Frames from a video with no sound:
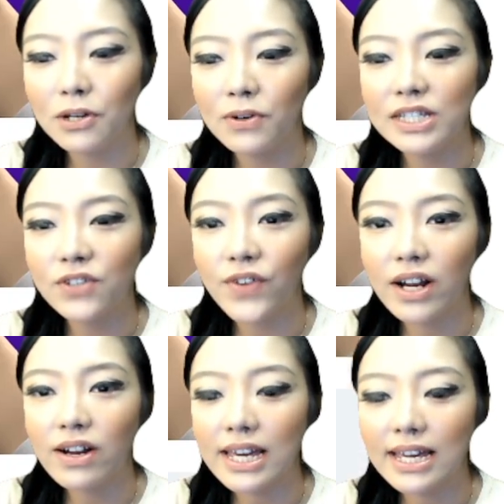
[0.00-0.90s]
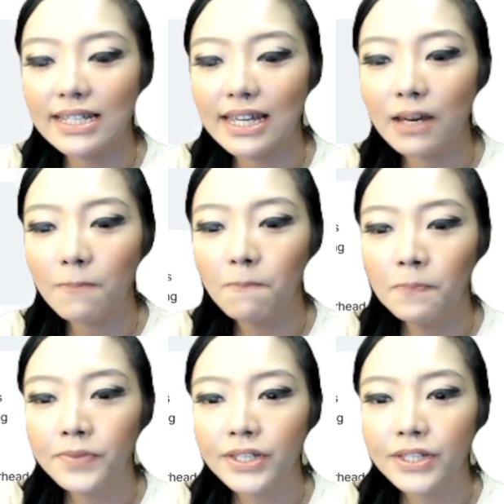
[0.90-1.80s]
it's very easy.
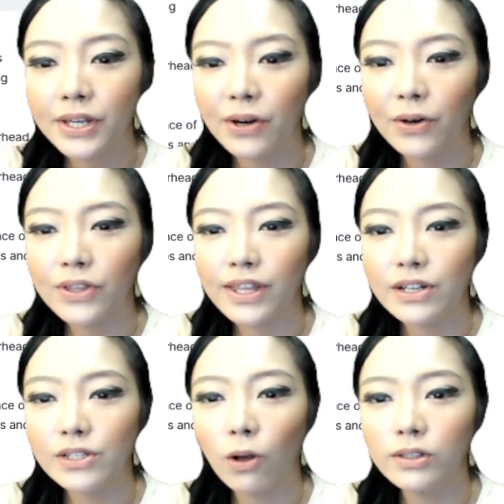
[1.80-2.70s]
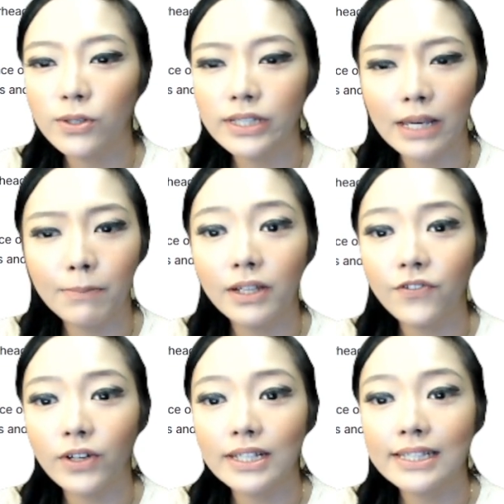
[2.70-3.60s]
So there's also table of
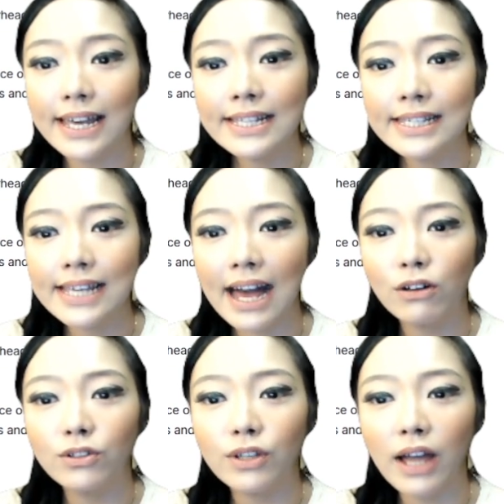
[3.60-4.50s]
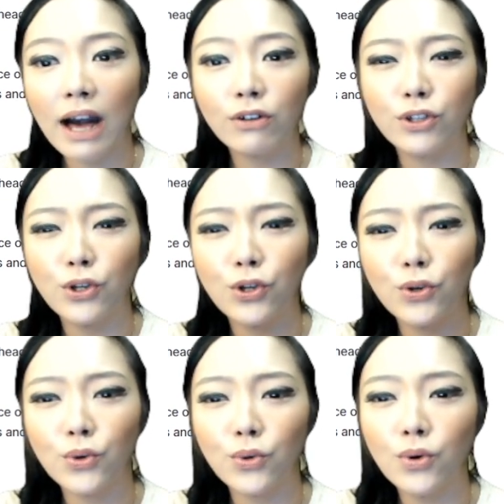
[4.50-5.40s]
contents. How how do
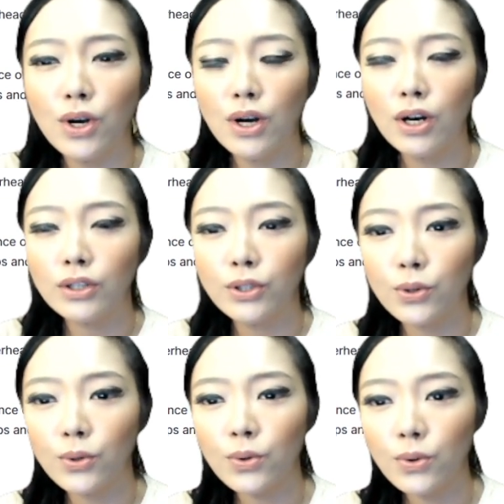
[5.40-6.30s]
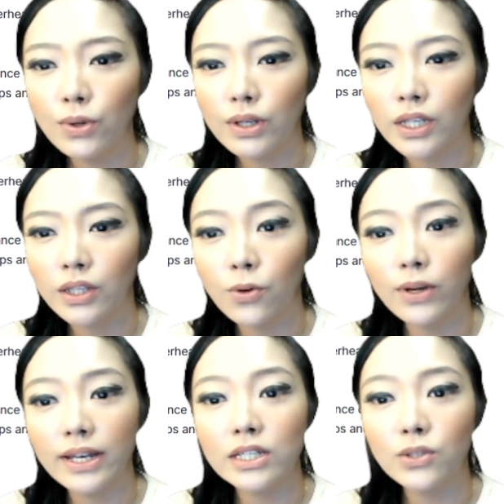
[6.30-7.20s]
you do the
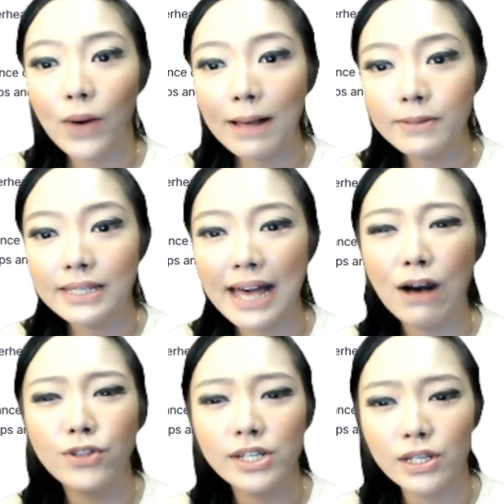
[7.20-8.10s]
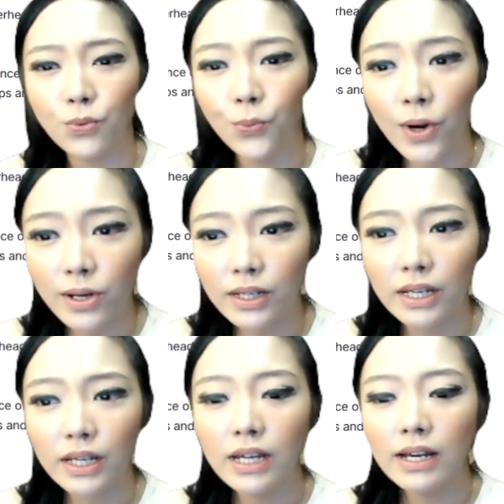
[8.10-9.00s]
token swaps, how does it work?
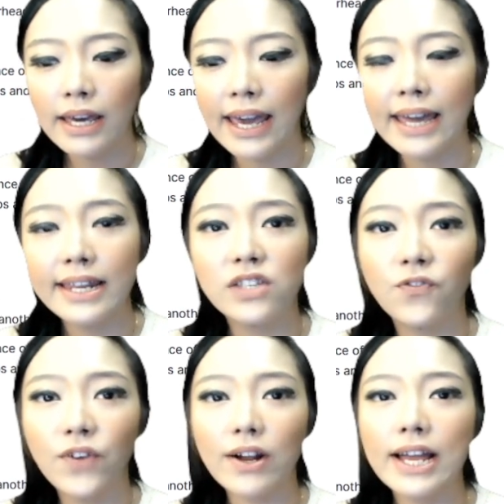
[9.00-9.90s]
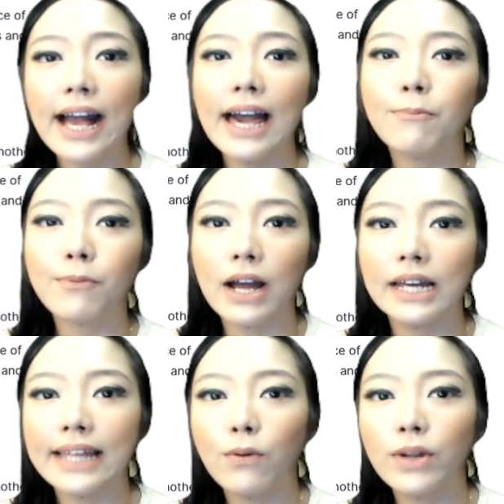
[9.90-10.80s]
And it's very hype right
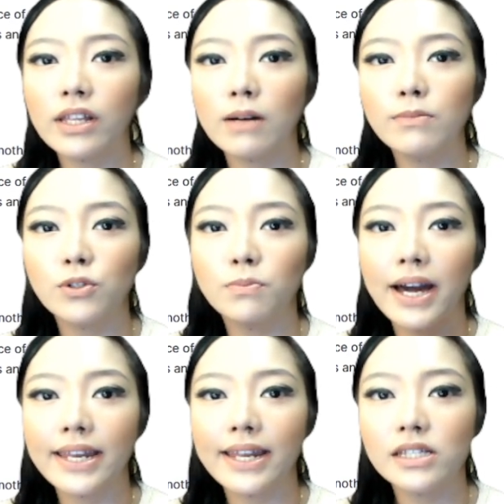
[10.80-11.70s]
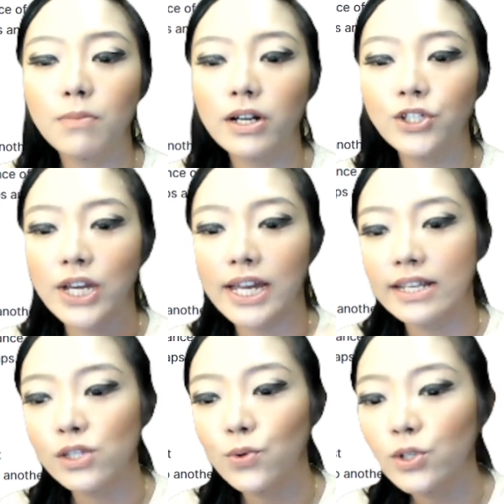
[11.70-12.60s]
now when it comes to Binance Smart Chain
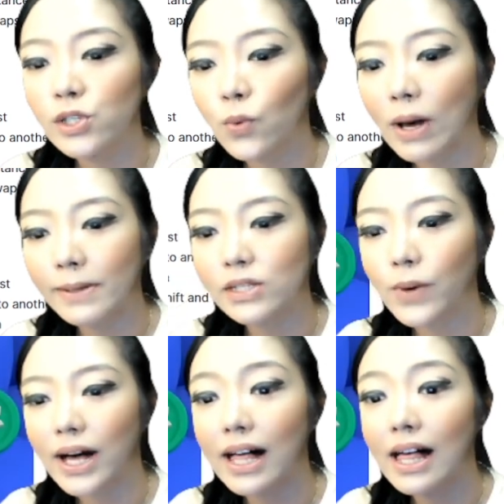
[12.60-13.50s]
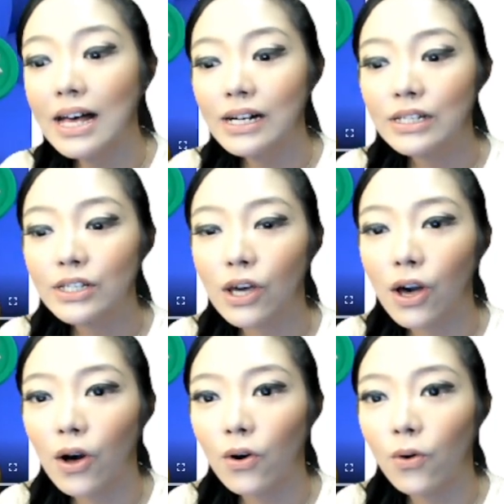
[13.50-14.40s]
and Uniswap as well.
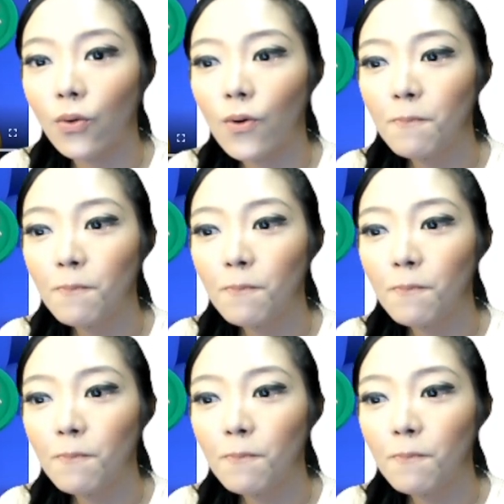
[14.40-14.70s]
So